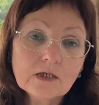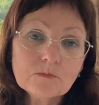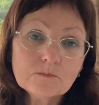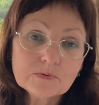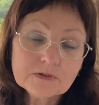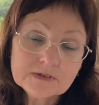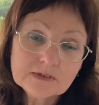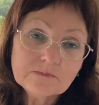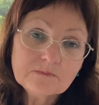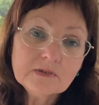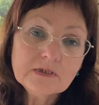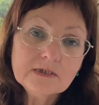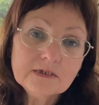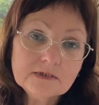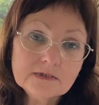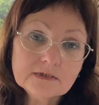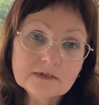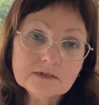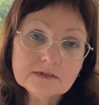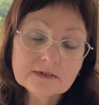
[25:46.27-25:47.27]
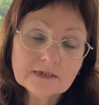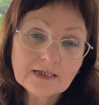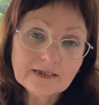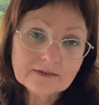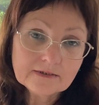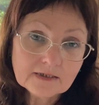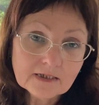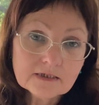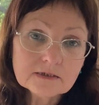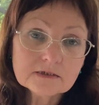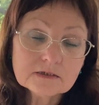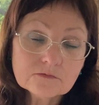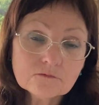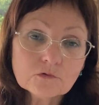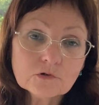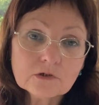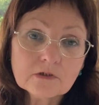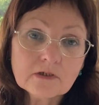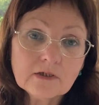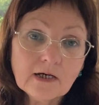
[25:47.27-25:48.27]
possibilities, and that's
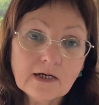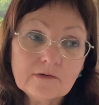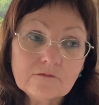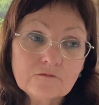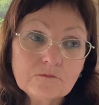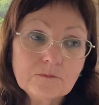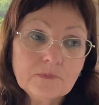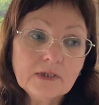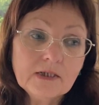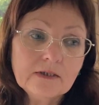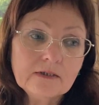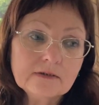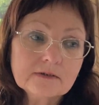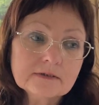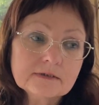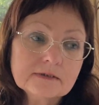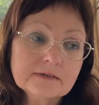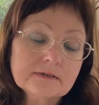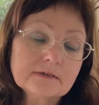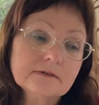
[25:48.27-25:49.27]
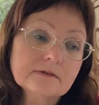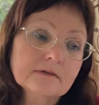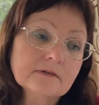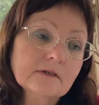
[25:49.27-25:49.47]
what life brings.